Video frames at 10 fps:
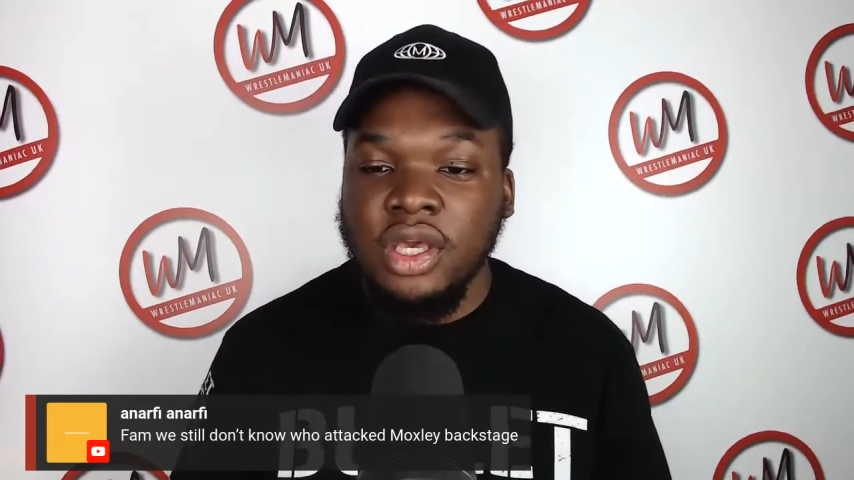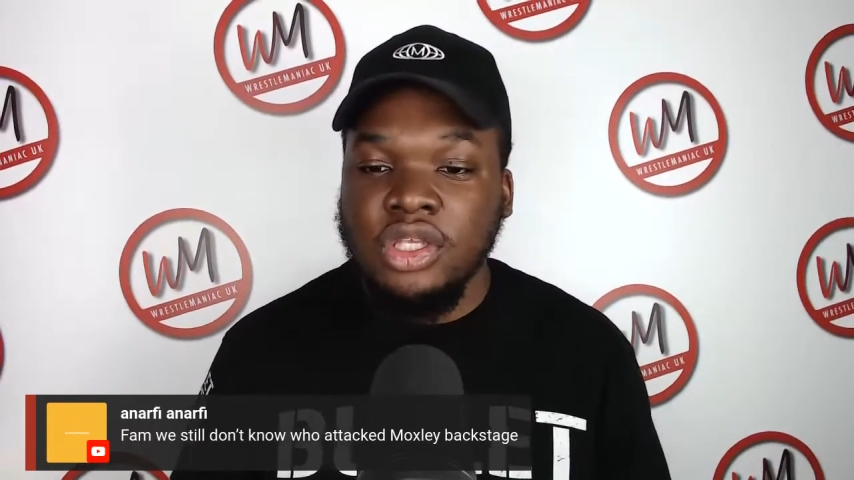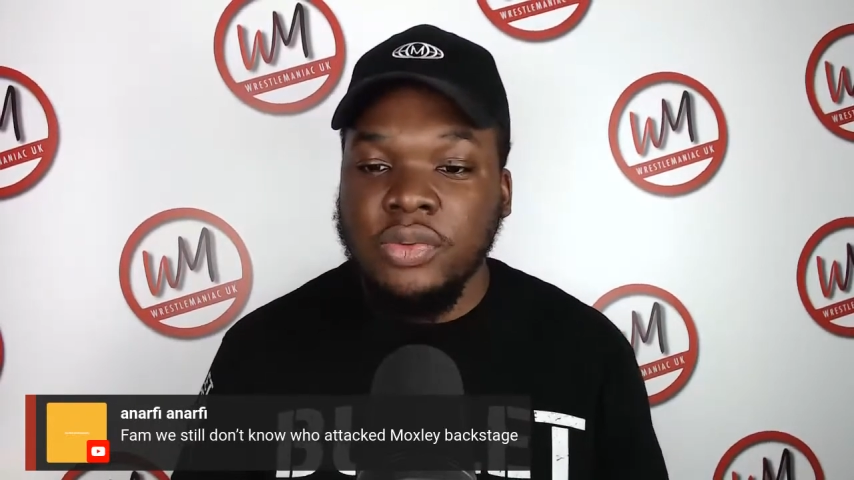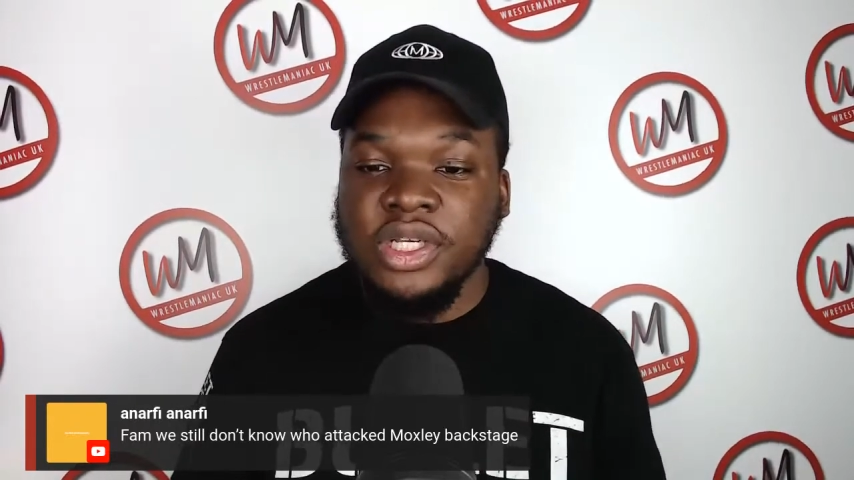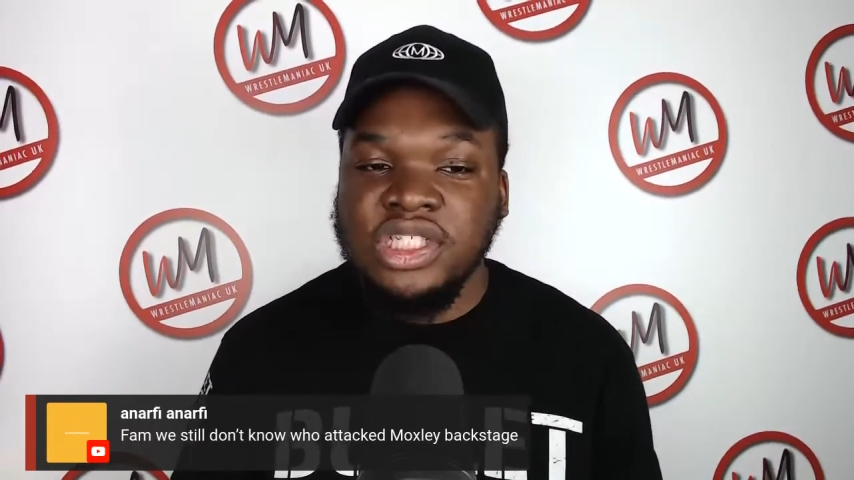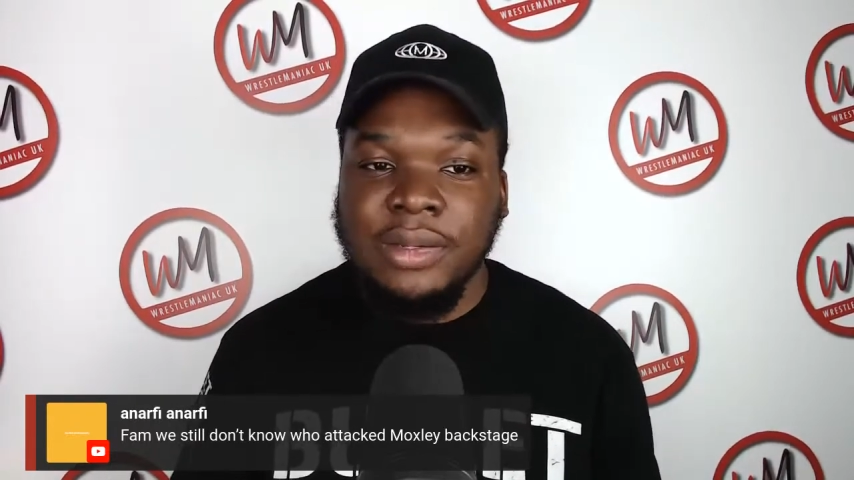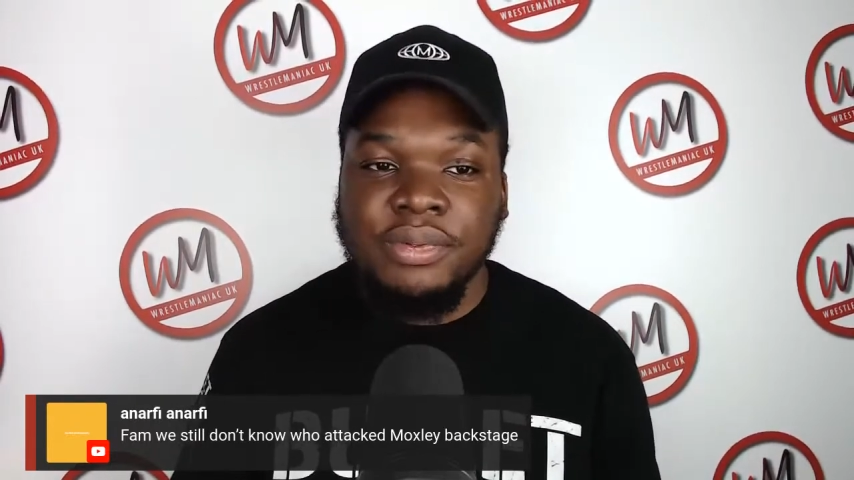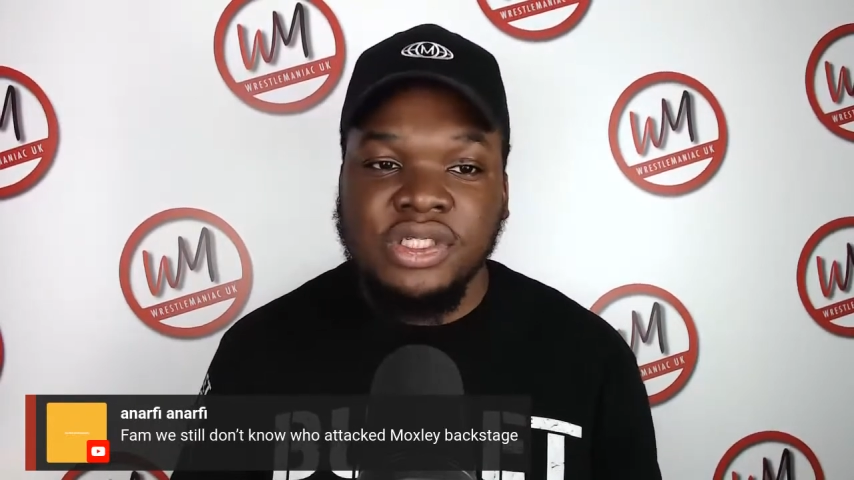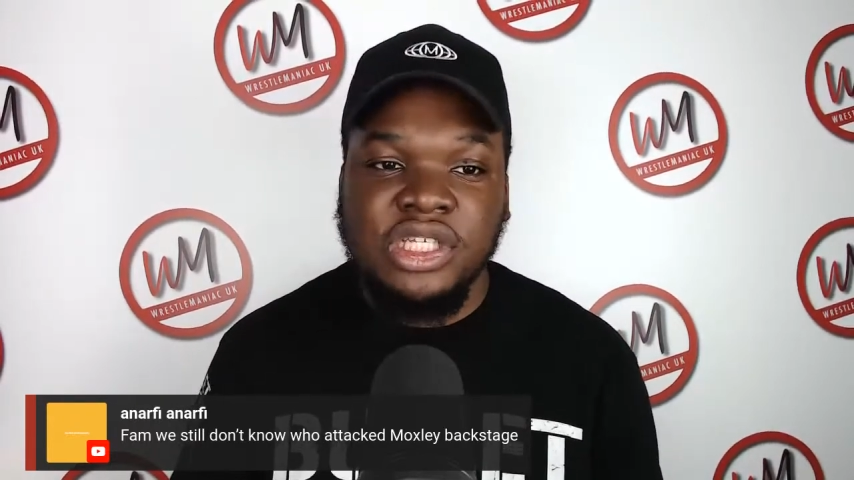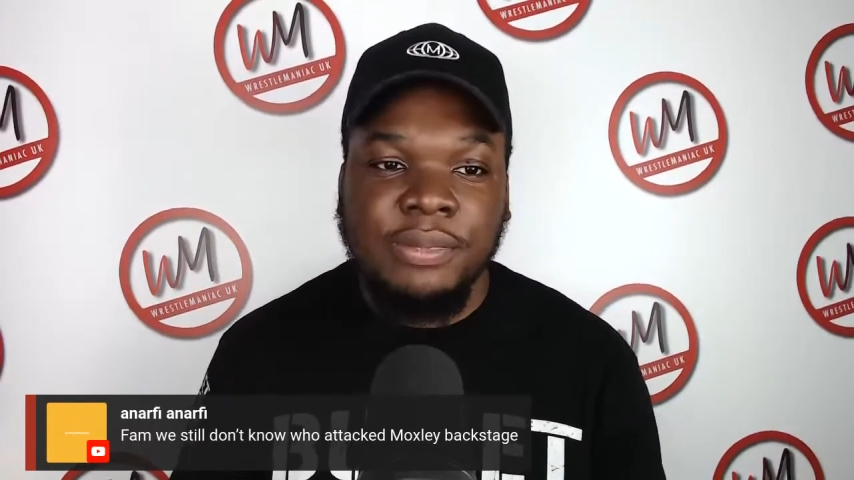US
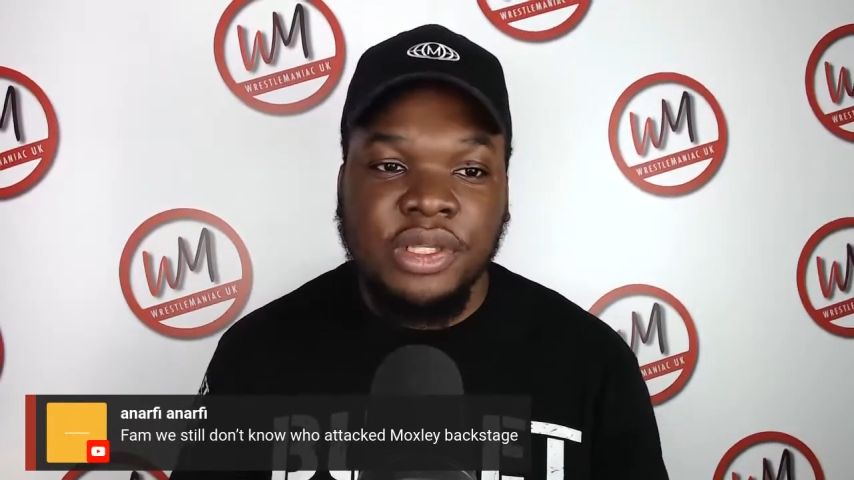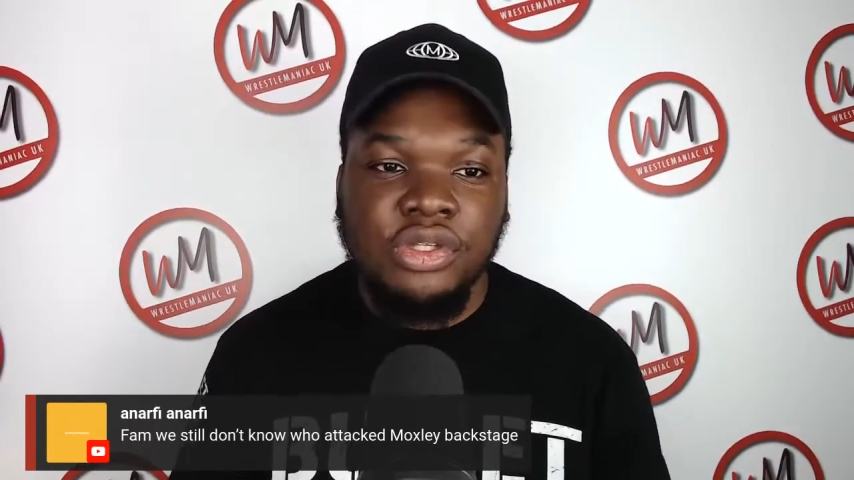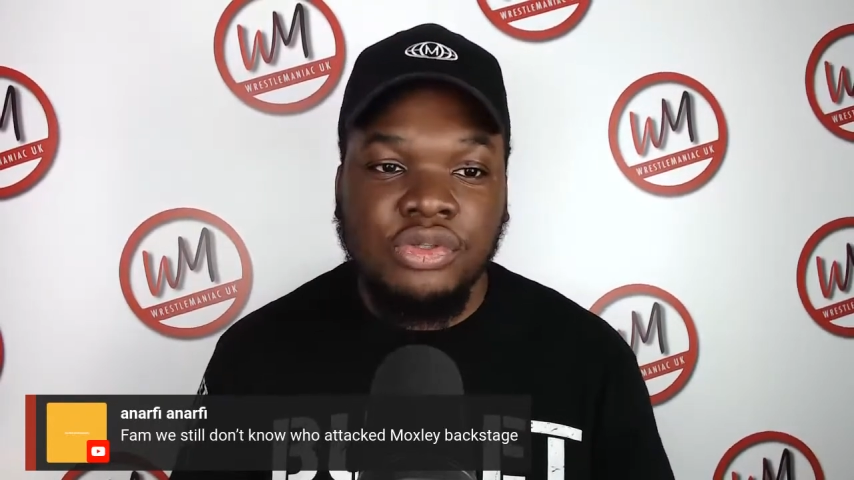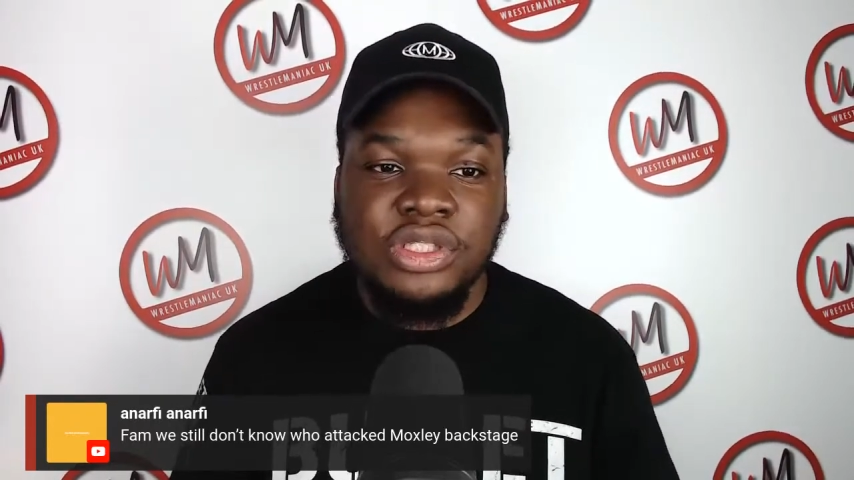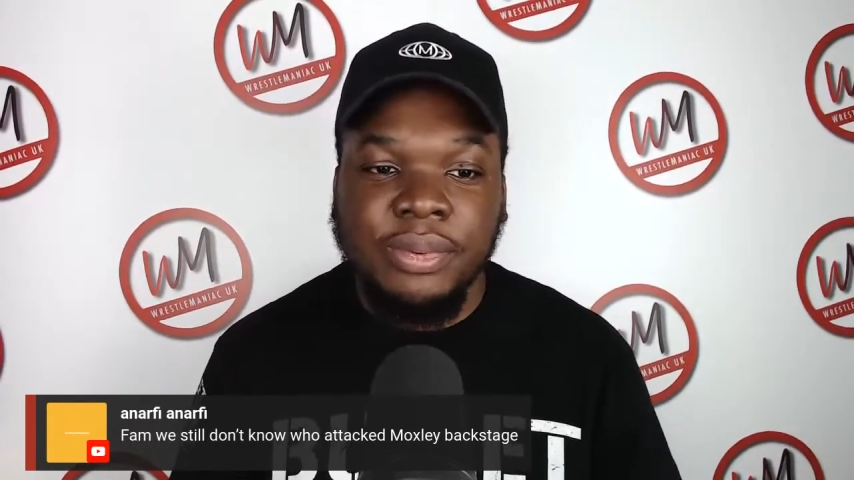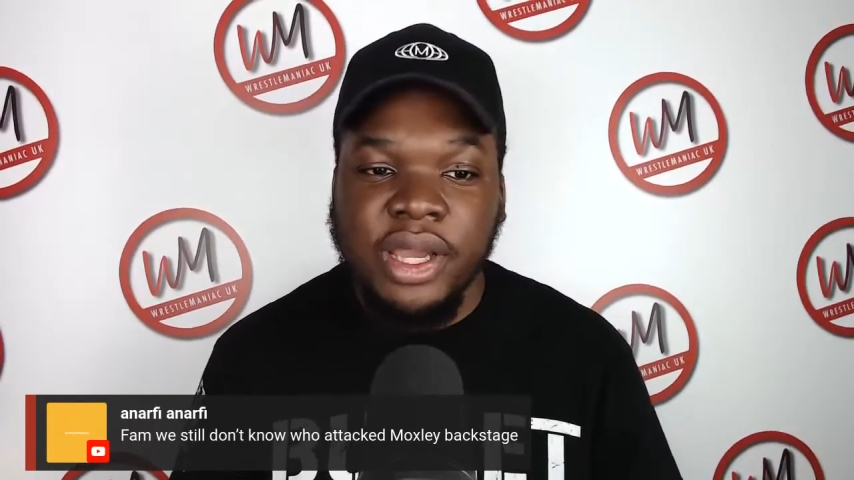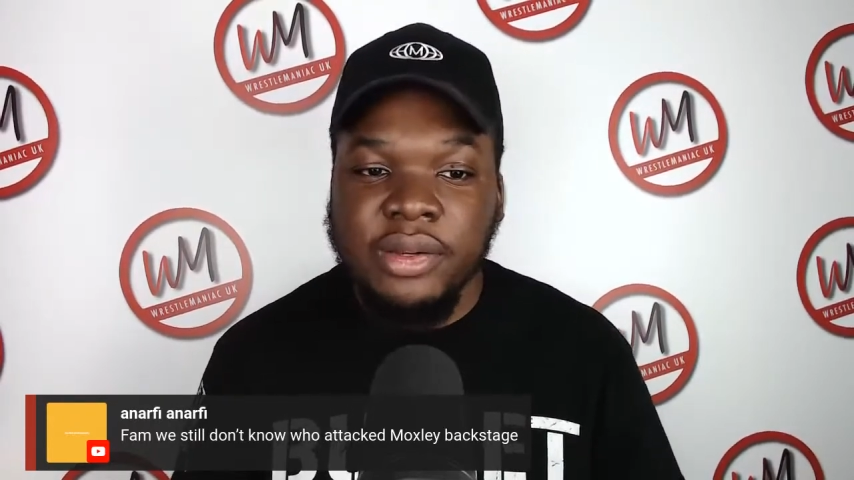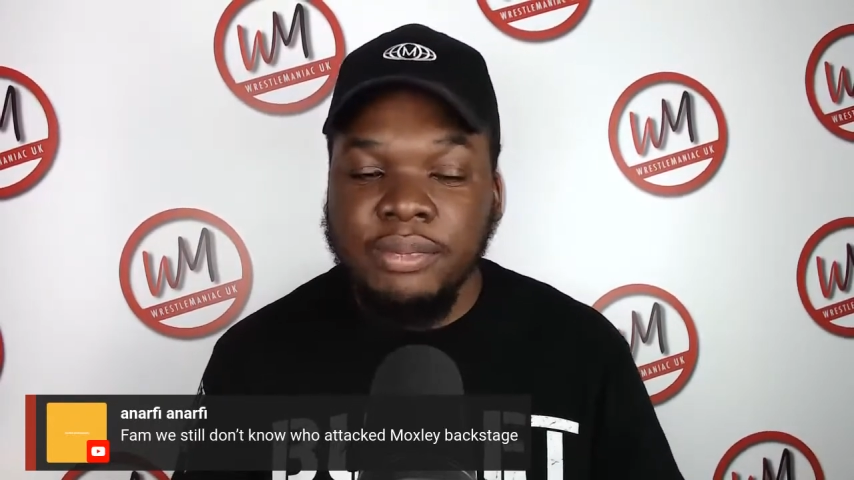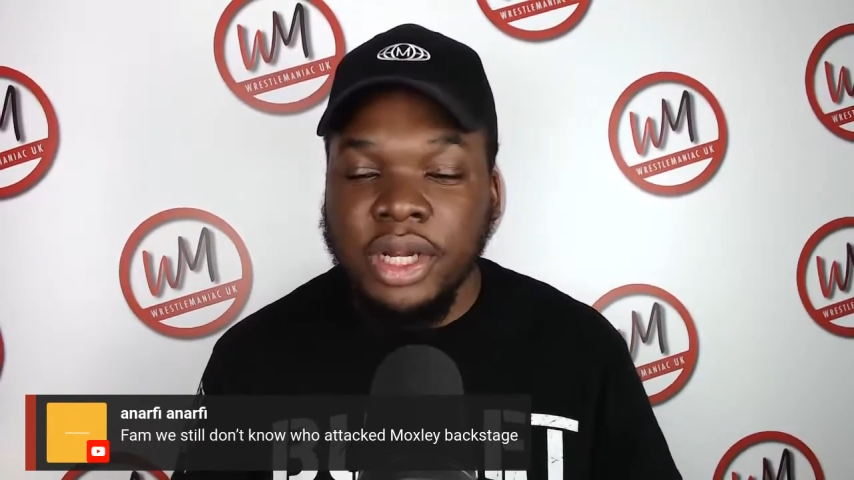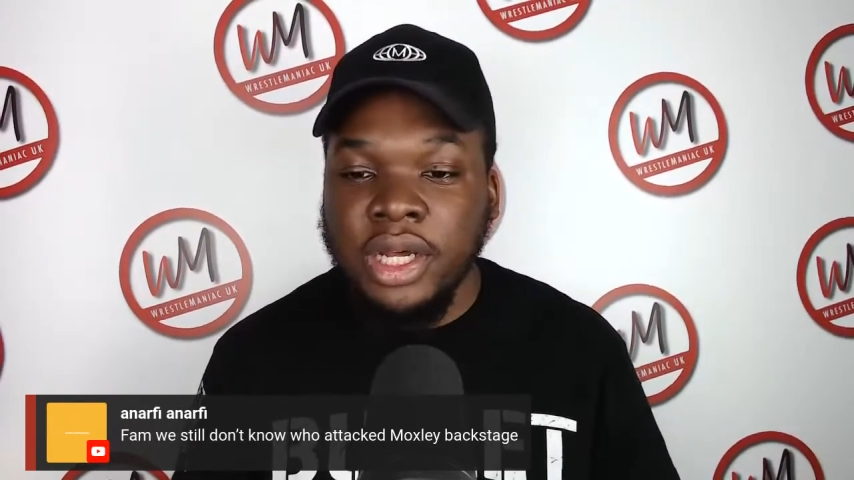Championship in New
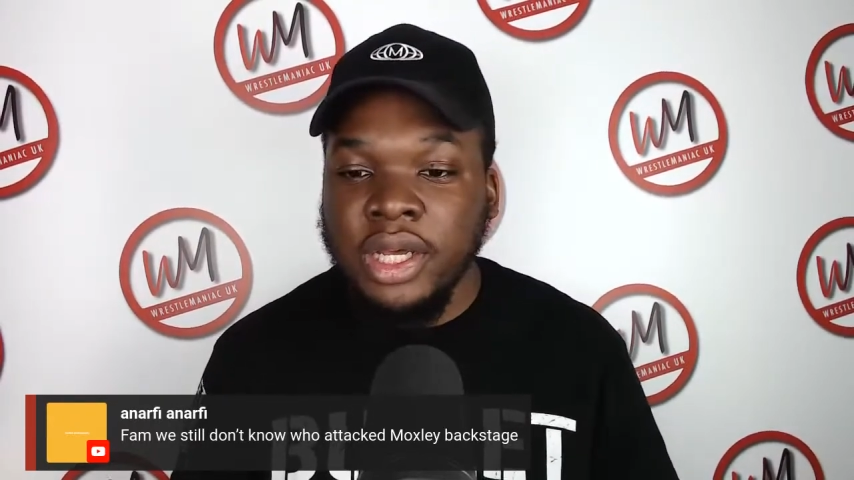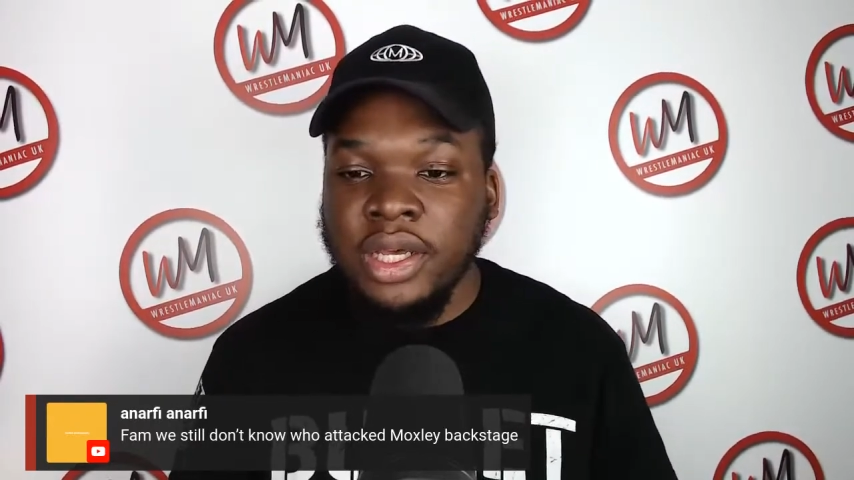Japan, but